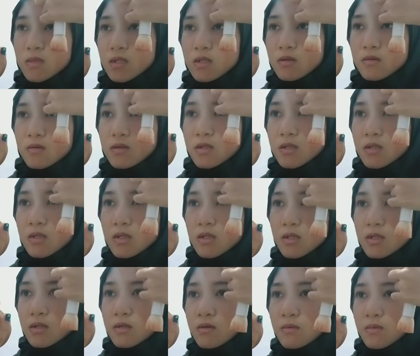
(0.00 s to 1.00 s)
Using
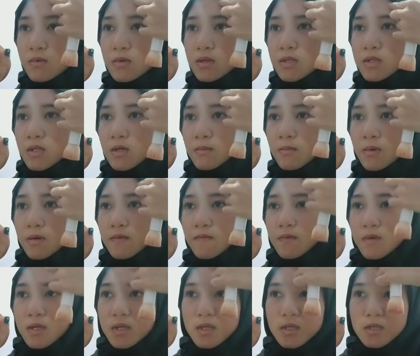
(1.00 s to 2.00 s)
this to bronze out my
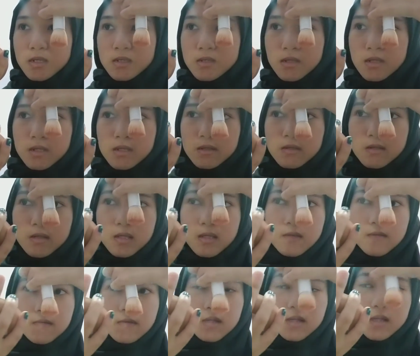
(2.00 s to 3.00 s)
face, like to give it